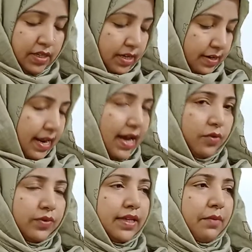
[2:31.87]

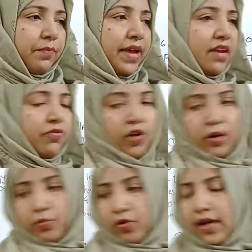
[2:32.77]
Now, the main
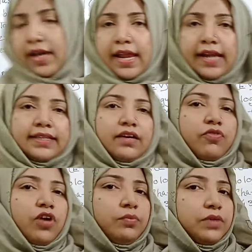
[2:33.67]
formula and the
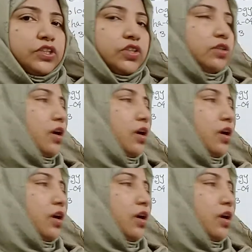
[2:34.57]
formation